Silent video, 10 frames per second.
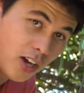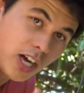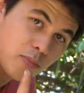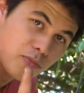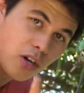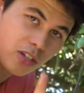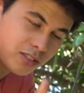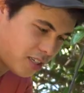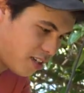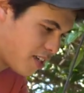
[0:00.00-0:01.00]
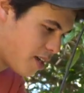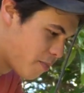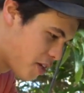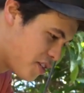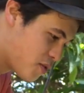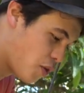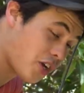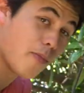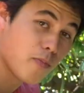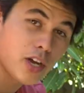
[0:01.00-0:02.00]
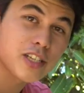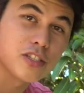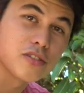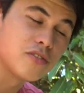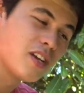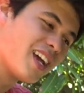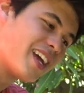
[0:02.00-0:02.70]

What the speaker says: I'm not, because what I might do